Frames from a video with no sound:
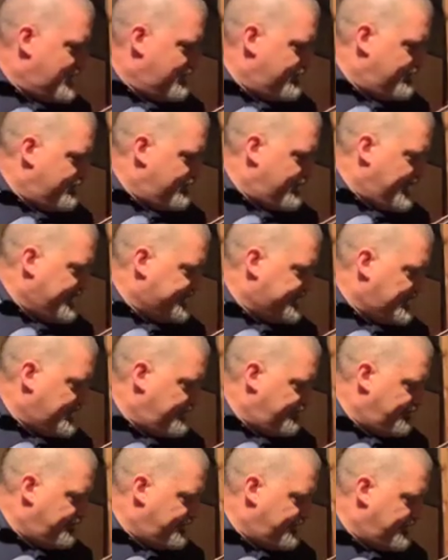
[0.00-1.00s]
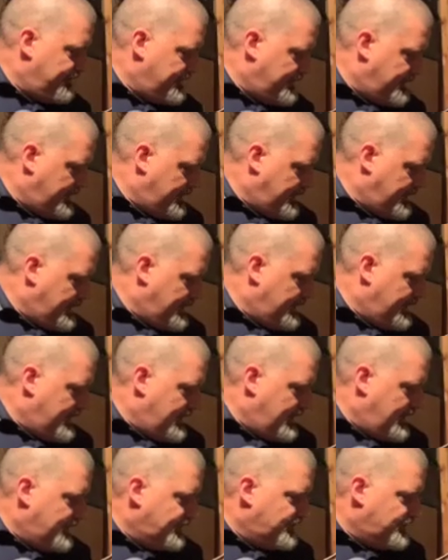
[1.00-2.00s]
Mesa
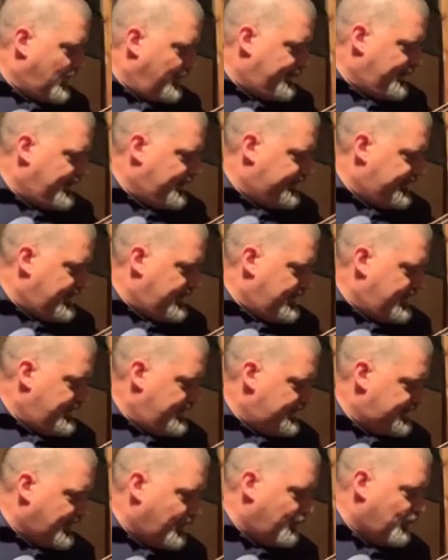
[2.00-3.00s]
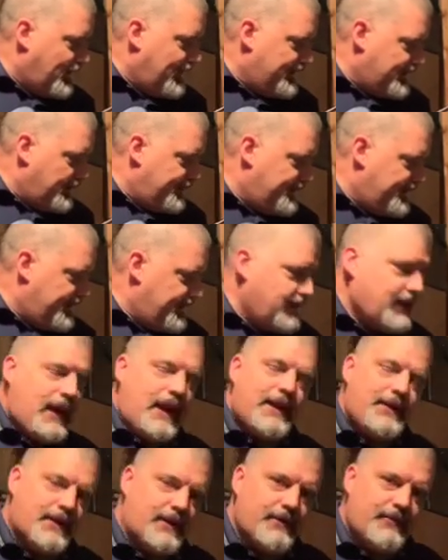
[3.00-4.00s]
Subway WD
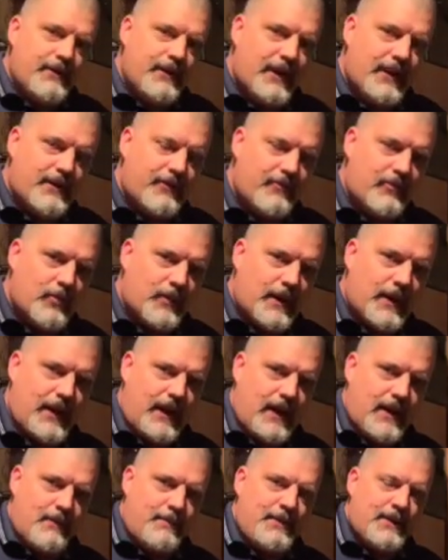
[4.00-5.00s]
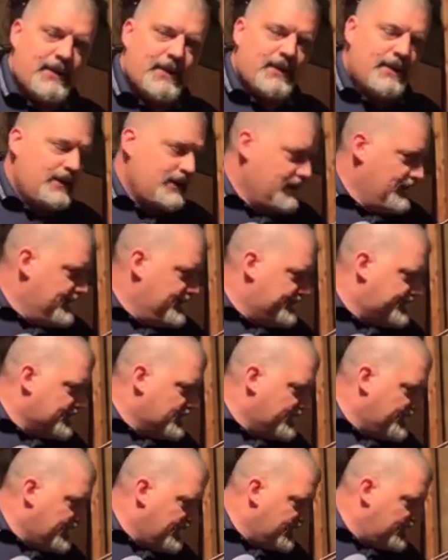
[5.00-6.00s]
800 watt amp. Is
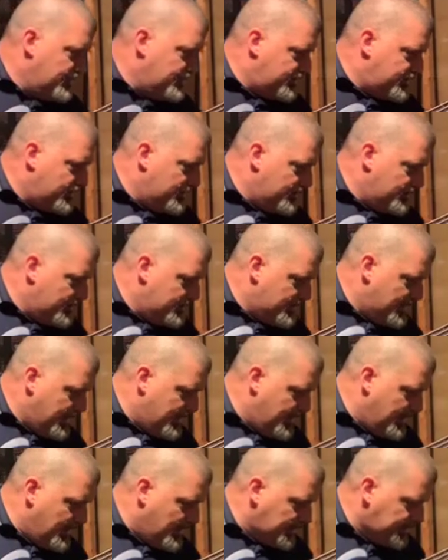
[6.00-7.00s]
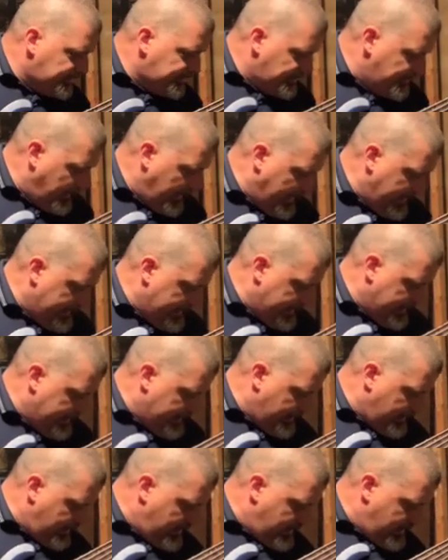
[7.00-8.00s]
going into a older
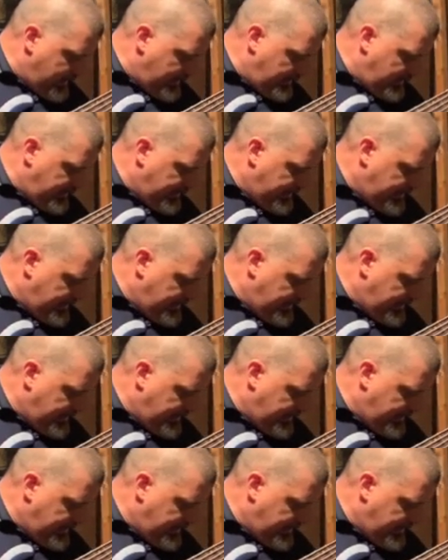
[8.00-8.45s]
AER